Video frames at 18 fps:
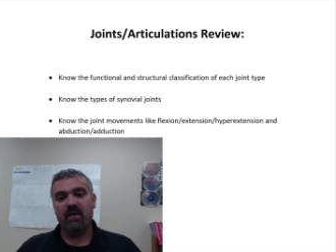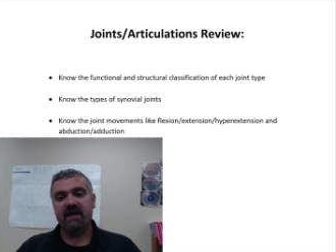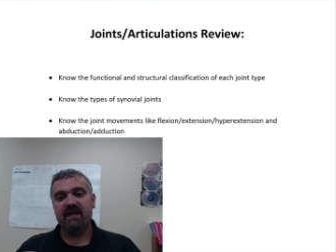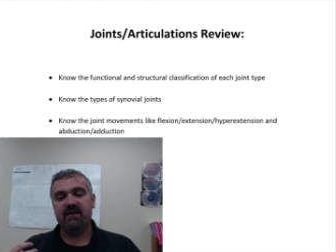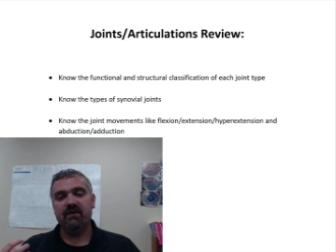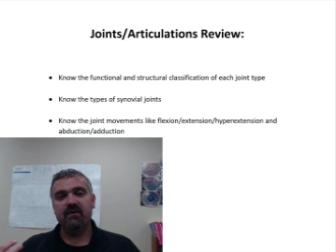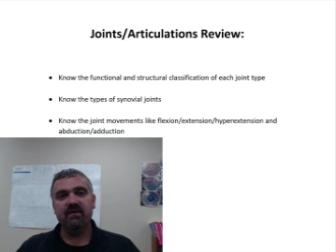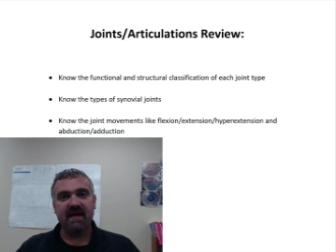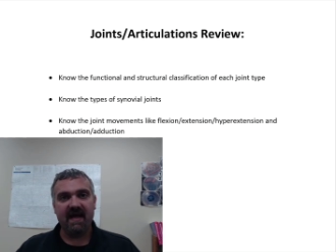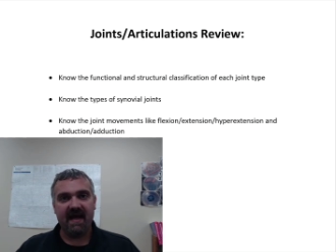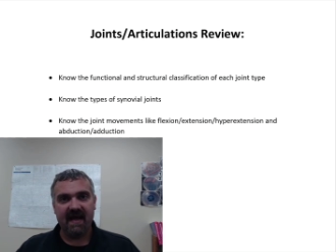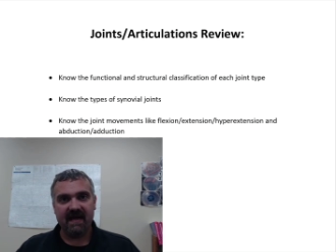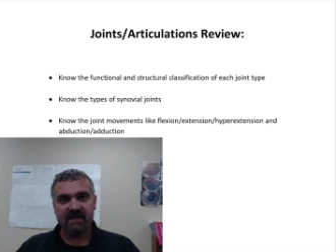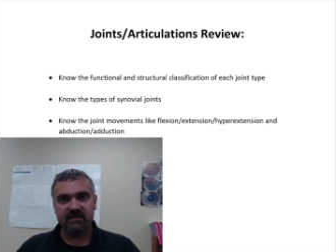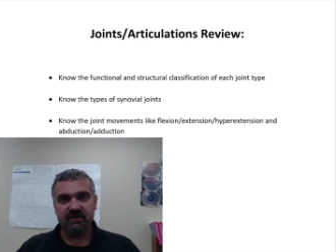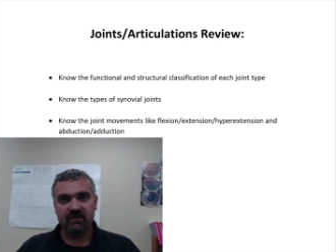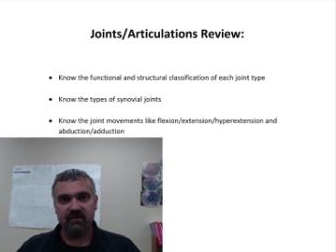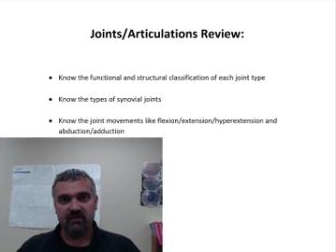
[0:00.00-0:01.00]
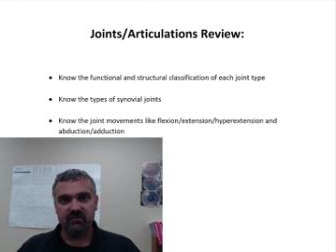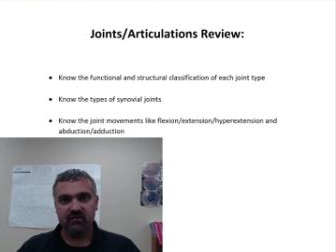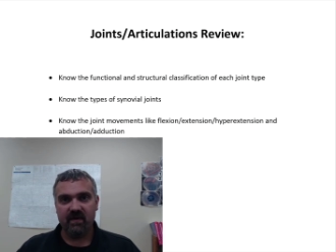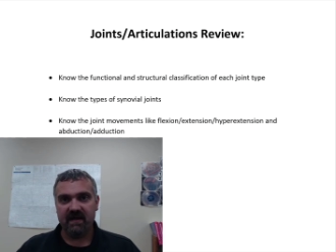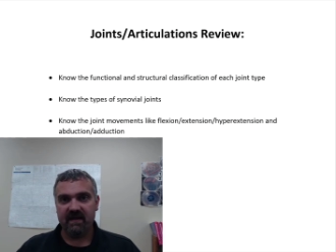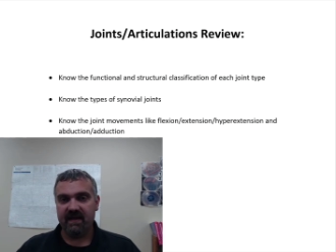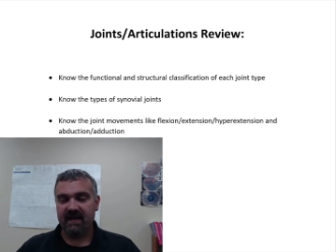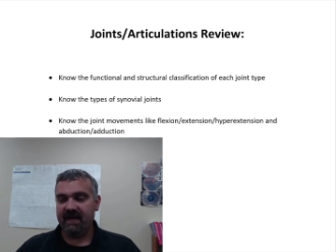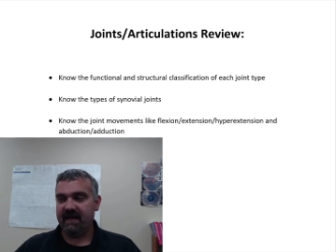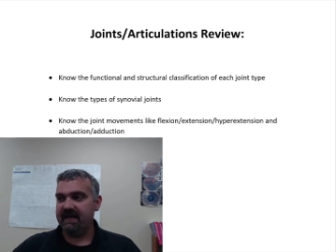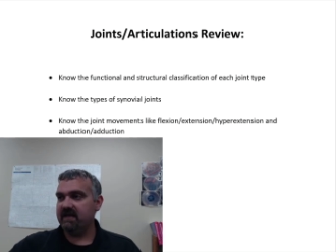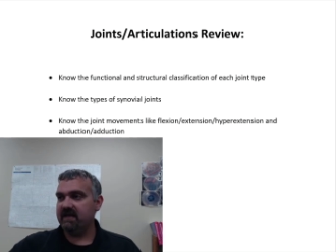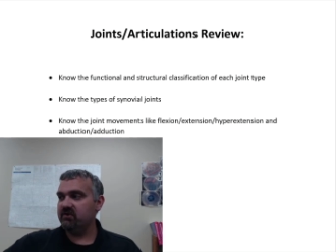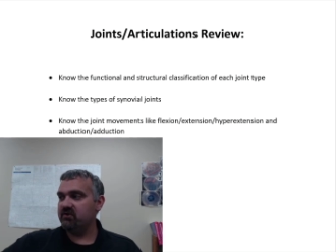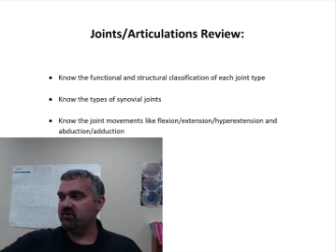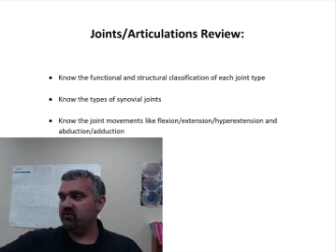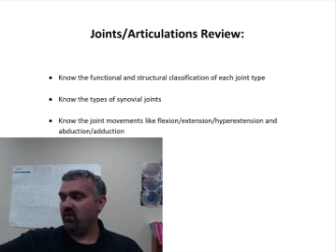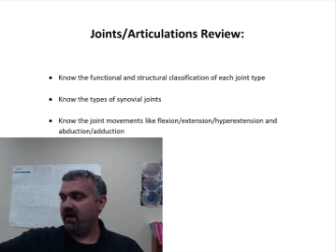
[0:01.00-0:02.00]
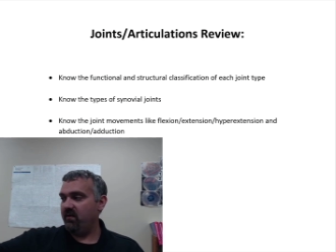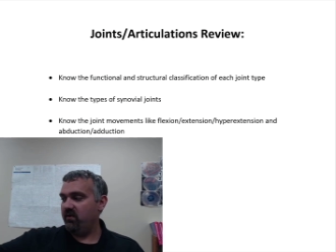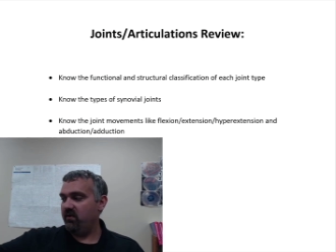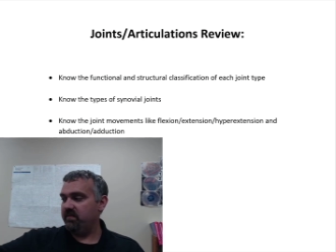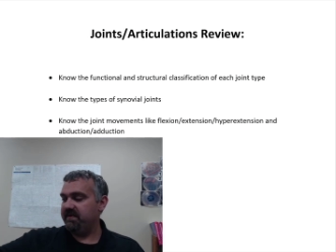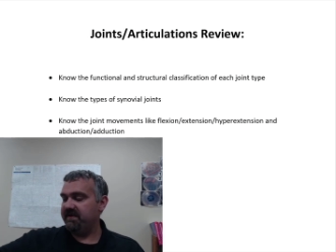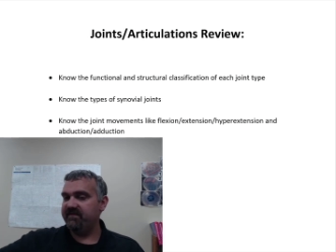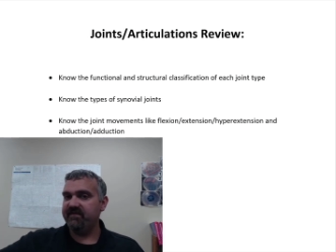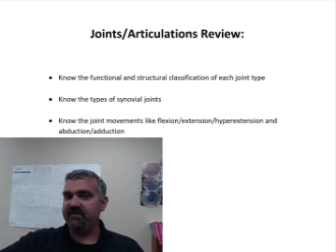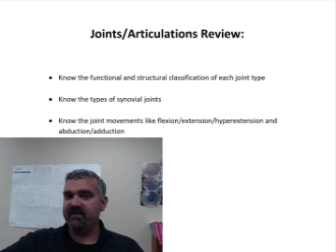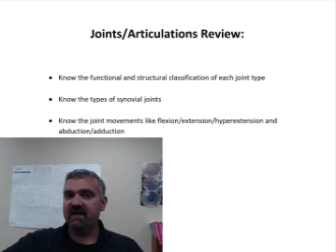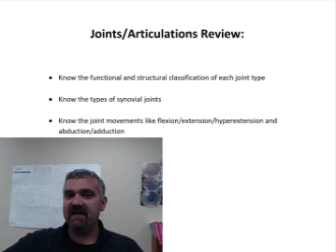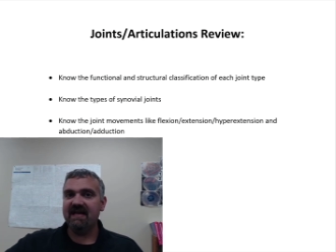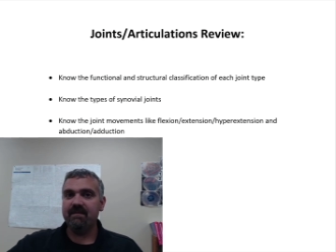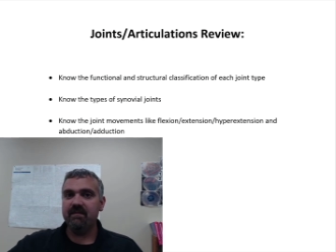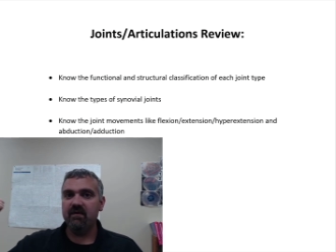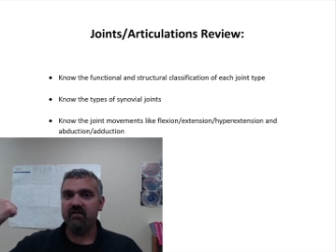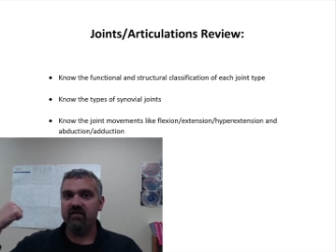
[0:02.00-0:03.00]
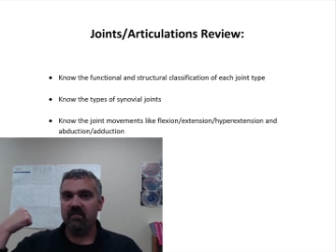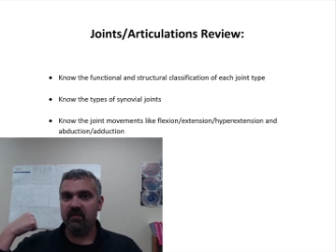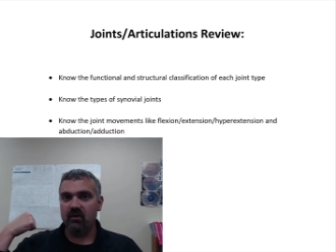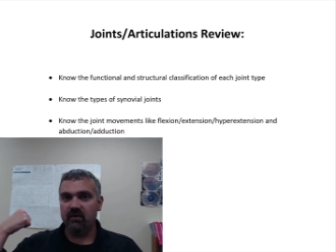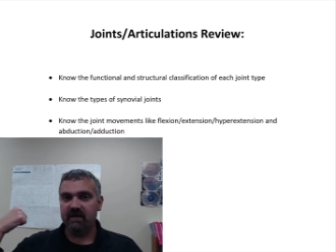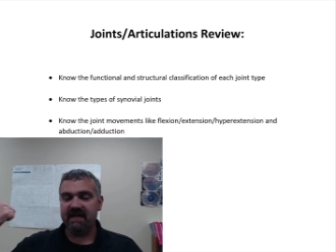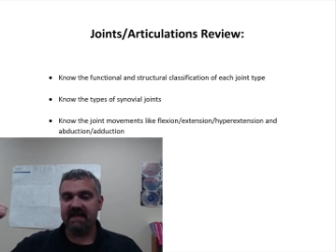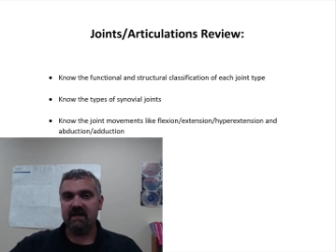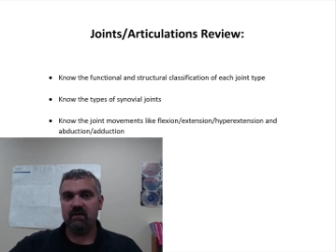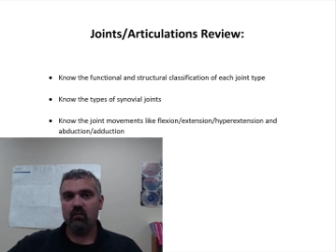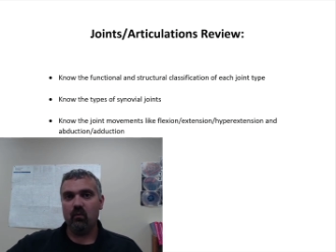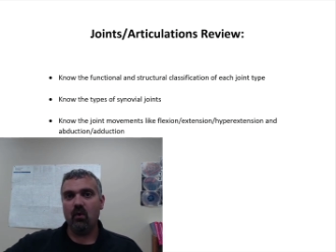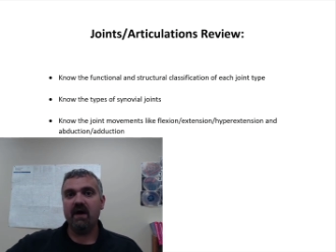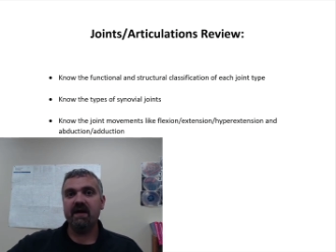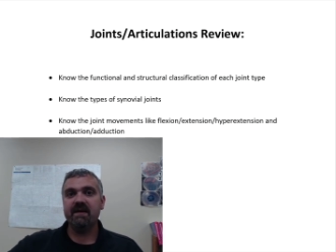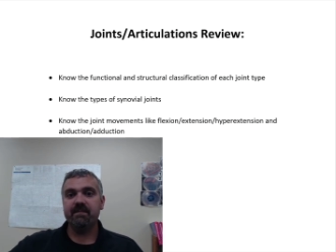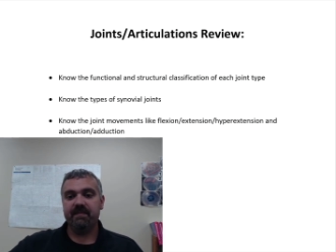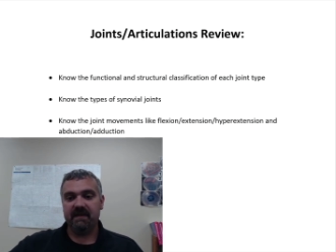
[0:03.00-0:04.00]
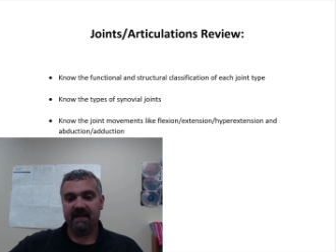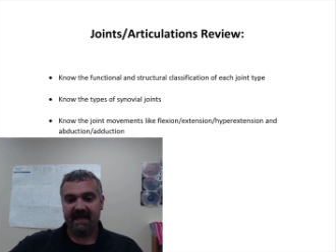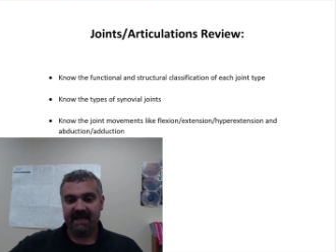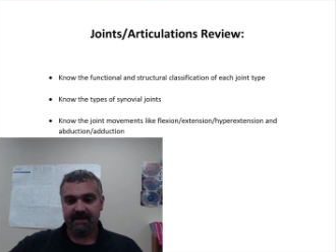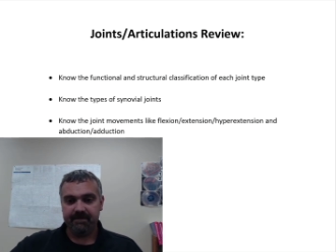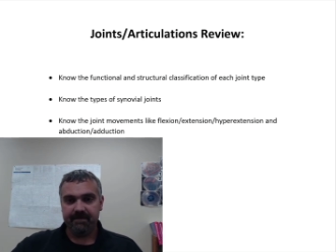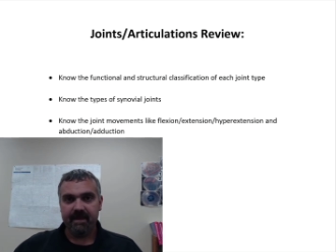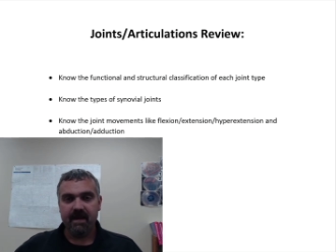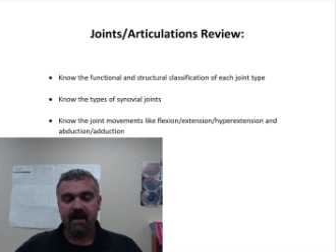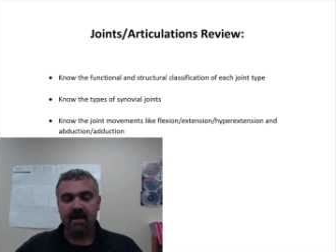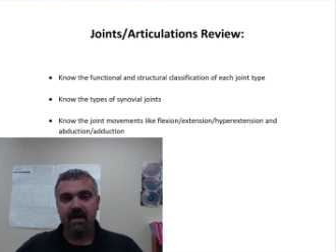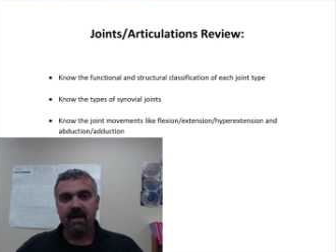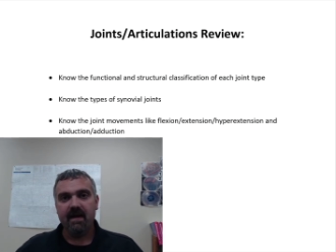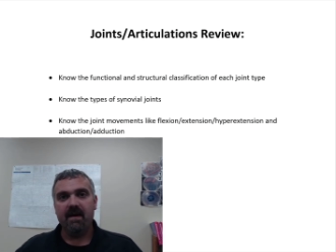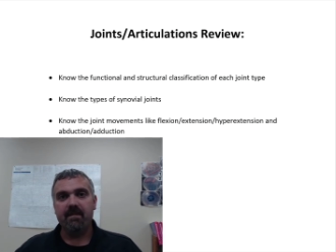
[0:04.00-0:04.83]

So a uniaxial joint, like a hinge joint, would be freely movable in one plane.